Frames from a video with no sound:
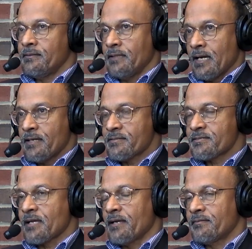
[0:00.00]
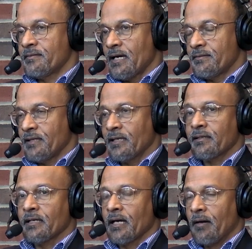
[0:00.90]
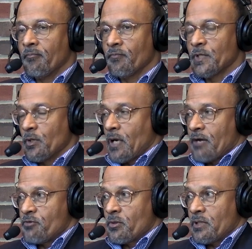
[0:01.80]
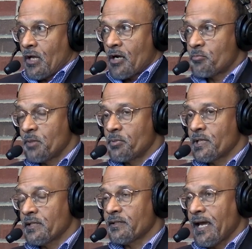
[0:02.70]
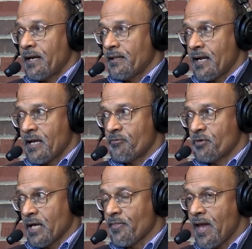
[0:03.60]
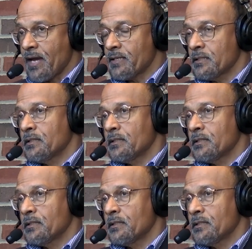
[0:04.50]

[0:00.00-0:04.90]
Yes, I think, you know, I've known a lot of people that have done that.